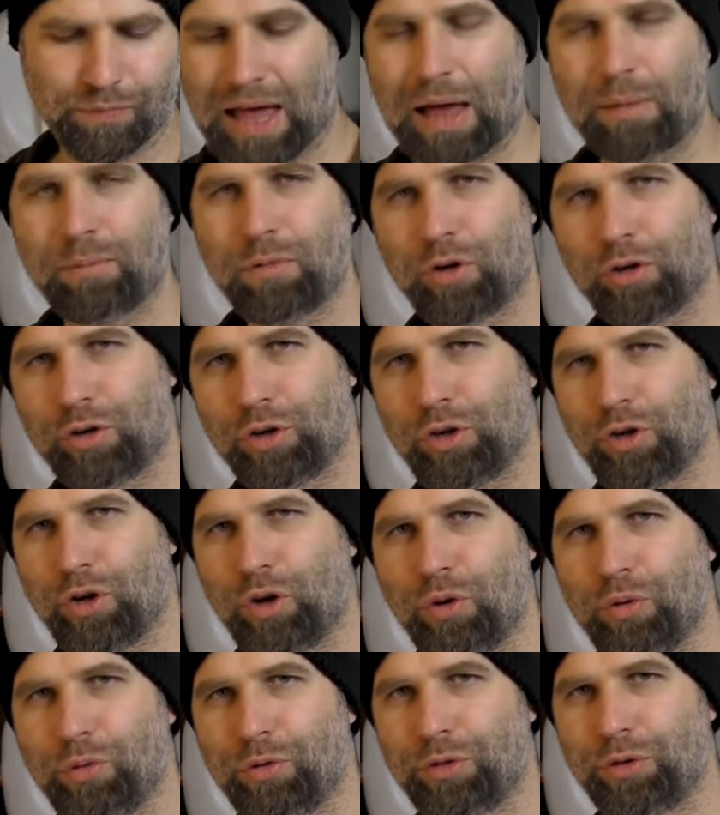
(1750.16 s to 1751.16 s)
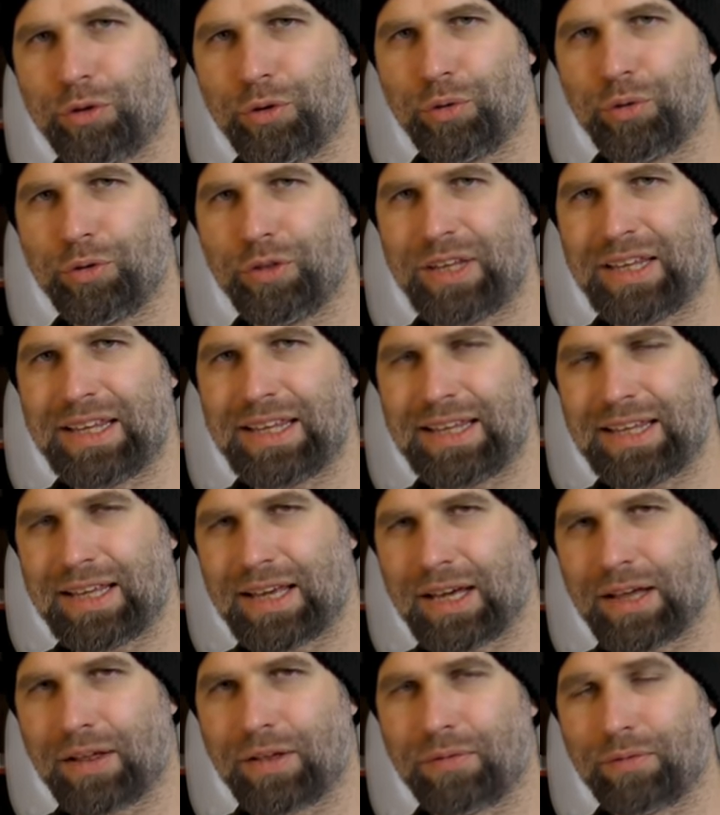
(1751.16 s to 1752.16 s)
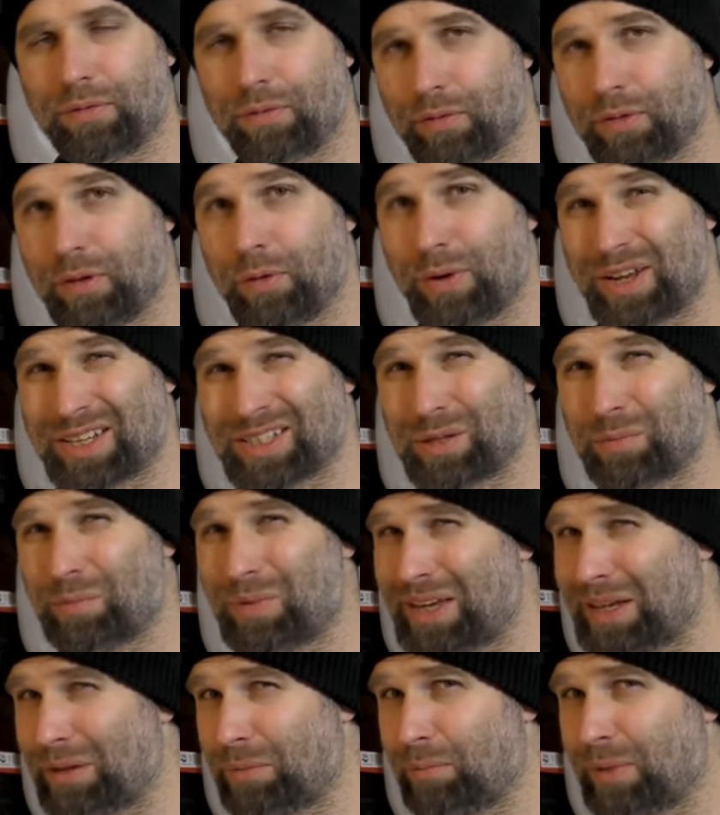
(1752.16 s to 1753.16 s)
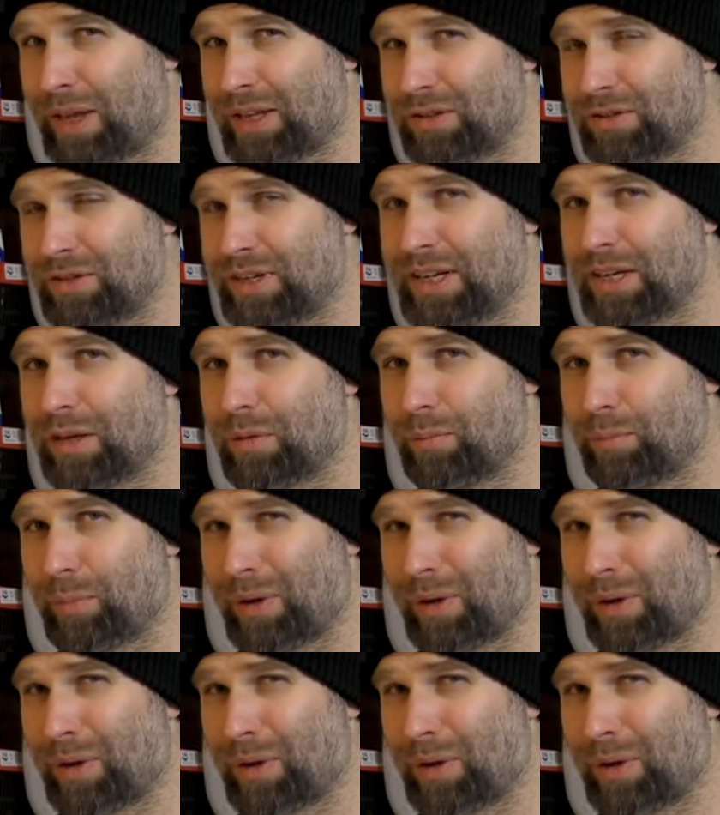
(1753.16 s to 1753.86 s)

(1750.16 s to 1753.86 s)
I'm gonna go through the recipe in metric,